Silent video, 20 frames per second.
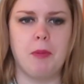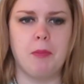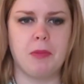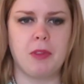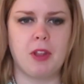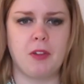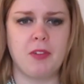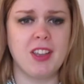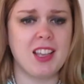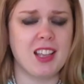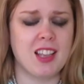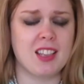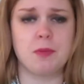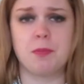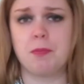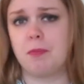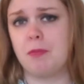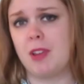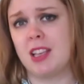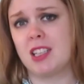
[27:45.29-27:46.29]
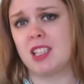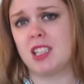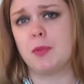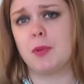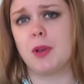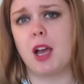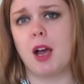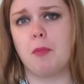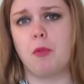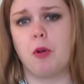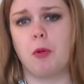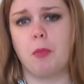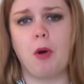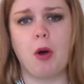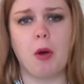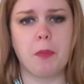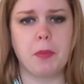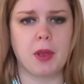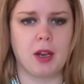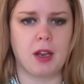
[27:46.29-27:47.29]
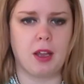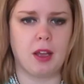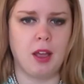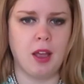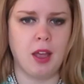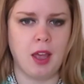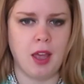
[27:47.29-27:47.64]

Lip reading: I think as it's become more popular,